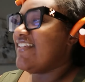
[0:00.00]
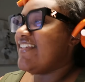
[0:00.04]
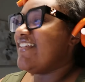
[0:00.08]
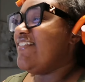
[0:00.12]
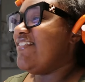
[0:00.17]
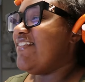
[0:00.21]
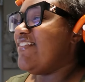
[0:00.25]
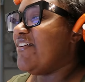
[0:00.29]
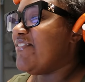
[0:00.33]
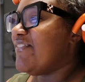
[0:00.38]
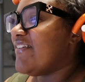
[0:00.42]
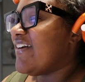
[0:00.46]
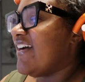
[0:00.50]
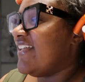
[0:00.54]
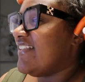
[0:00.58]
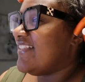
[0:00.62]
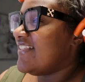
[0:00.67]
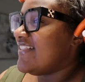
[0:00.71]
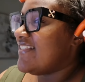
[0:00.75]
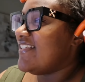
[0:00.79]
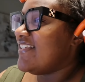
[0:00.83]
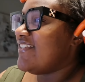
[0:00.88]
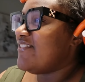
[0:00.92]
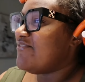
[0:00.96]
You never got
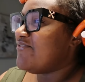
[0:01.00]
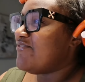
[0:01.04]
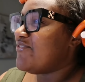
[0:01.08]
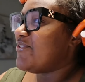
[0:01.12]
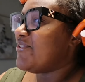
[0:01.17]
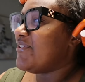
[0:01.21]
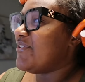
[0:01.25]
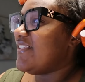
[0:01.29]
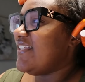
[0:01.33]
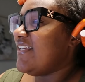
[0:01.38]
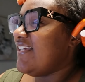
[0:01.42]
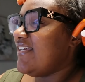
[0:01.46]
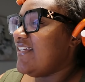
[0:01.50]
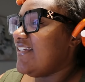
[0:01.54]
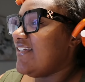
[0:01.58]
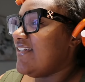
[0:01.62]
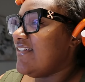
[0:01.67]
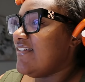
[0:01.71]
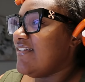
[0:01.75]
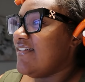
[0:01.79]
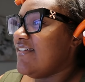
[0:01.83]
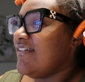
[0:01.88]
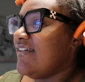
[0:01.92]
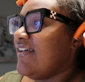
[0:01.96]
to see the full
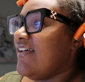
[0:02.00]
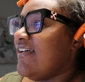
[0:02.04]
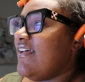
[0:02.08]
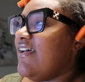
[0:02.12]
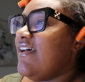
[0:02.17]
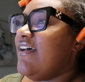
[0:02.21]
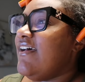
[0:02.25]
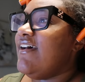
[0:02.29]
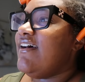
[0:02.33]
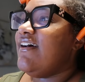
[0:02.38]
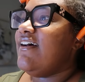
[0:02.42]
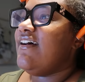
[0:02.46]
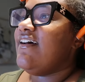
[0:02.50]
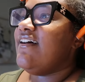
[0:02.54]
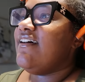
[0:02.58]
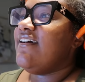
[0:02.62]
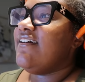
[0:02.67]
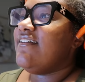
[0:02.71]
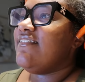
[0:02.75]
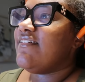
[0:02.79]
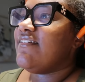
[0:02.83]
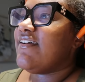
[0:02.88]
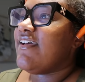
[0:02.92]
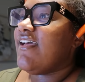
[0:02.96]
thing.
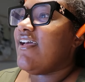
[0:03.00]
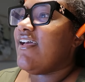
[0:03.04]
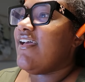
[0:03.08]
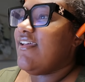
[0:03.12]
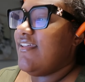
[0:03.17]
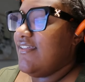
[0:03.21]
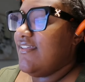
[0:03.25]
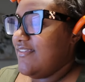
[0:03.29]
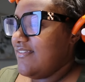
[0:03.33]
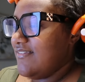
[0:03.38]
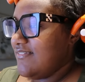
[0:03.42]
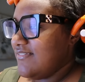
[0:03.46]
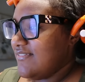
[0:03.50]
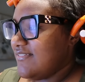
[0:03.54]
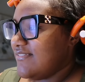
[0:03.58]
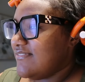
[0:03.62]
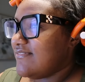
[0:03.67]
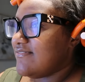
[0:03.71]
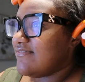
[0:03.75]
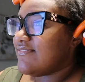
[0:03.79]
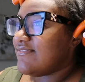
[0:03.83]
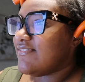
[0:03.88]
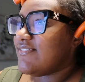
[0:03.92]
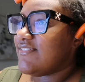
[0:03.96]
Okay,
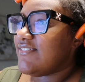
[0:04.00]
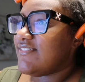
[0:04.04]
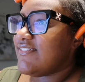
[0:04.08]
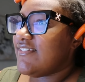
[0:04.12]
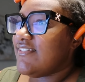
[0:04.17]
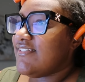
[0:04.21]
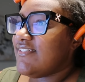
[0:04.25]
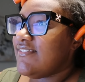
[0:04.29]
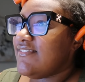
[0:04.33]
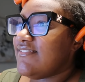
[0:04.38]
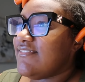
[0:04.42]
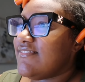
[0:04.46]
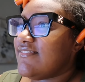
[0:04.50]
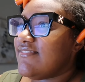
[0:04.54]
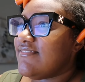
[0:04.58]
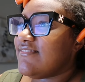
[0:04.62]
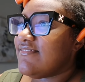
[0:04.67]
hold on.